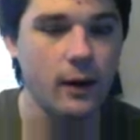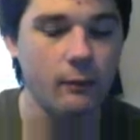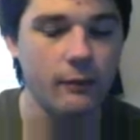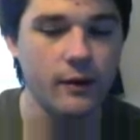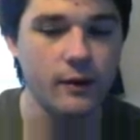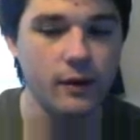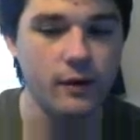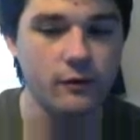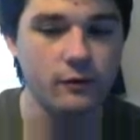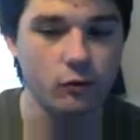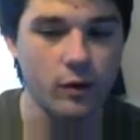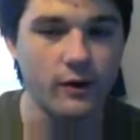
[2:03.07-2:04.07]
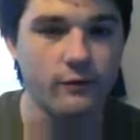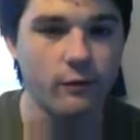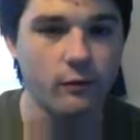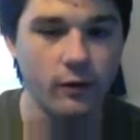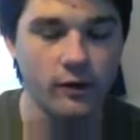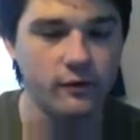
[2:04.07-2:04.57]
and is great
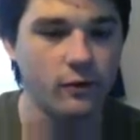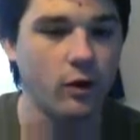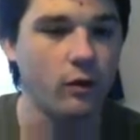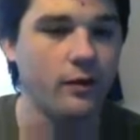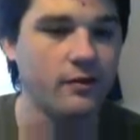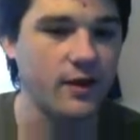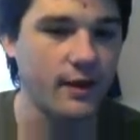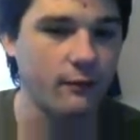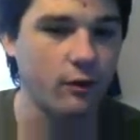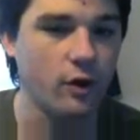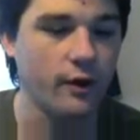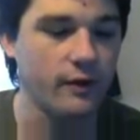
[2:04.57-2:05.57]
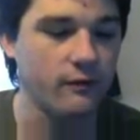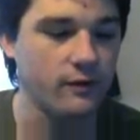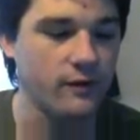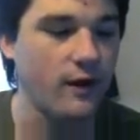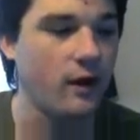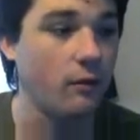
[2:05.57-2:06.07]
for a reason. Not only does he have a
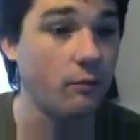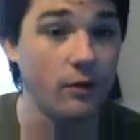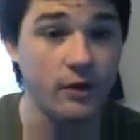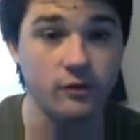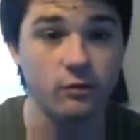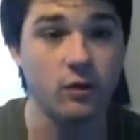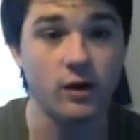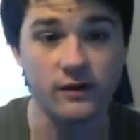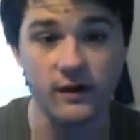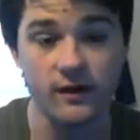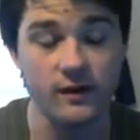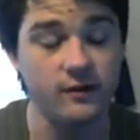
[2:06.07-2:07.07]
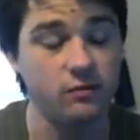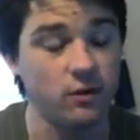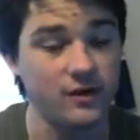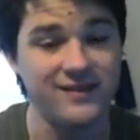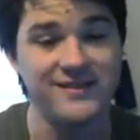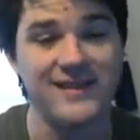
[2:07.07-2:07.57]
God-given talent, but he's
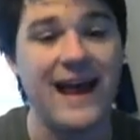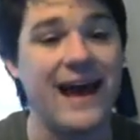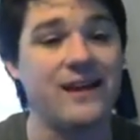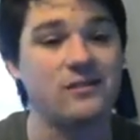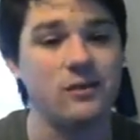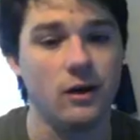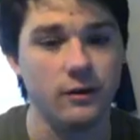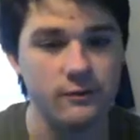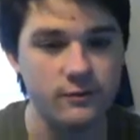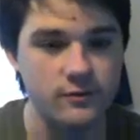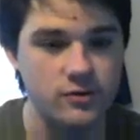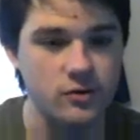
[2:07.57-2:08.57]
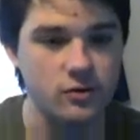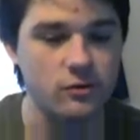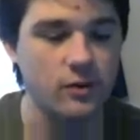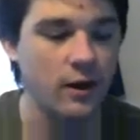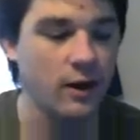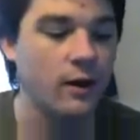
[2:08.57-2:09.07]
worked his ass off
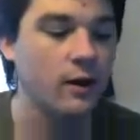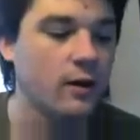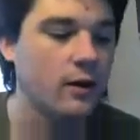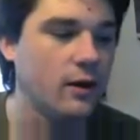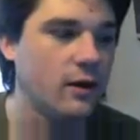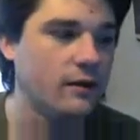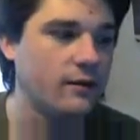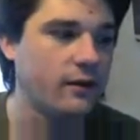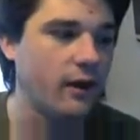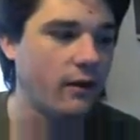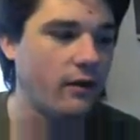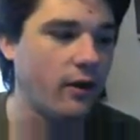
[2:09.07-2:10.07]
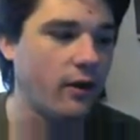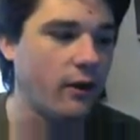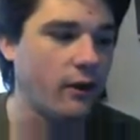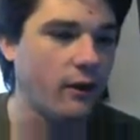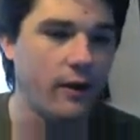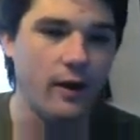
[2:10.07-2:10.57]
to get
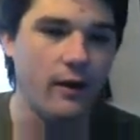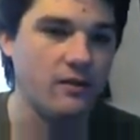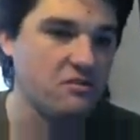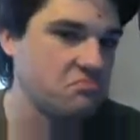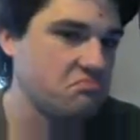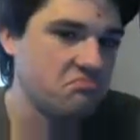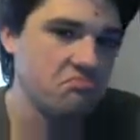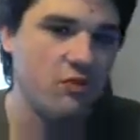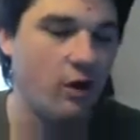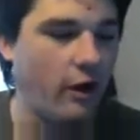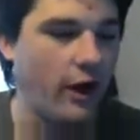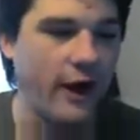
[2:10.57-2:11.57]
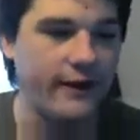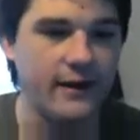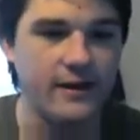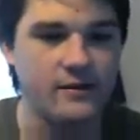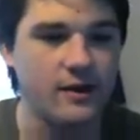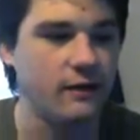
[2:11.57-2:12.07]
there, and, you know, I
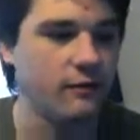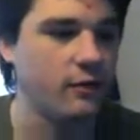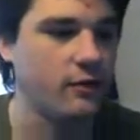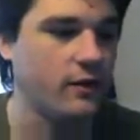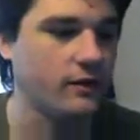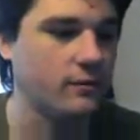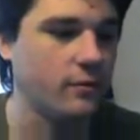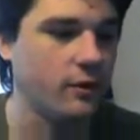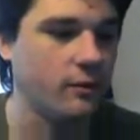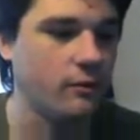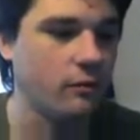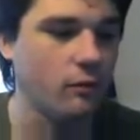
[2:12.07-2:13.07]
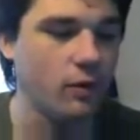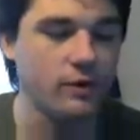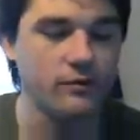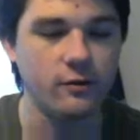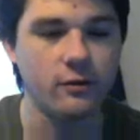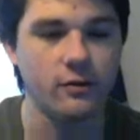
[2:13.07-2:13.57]
can't say enough good things about what
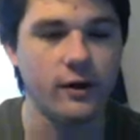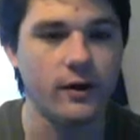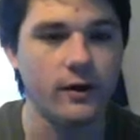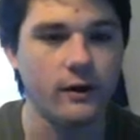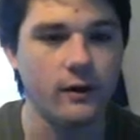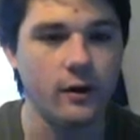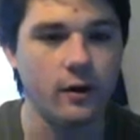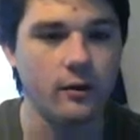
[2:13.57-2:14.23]
he's doing right here.